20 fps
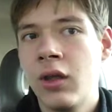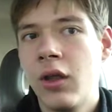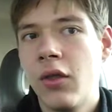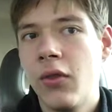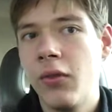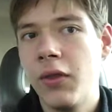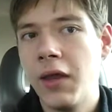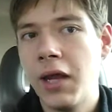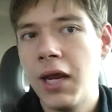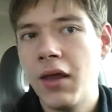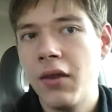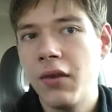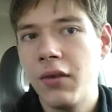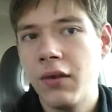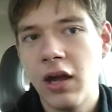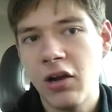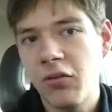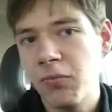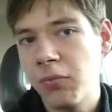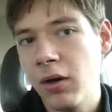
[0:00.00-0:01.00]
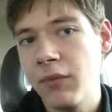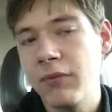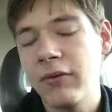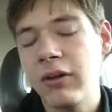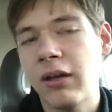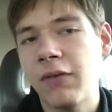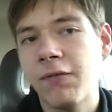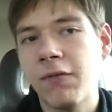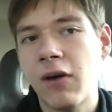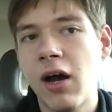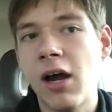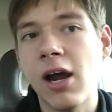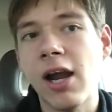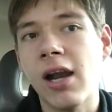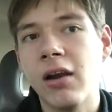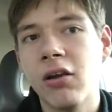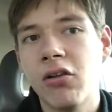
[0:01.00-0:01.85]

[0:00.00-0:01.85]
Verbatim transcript: then that's perfectly fine.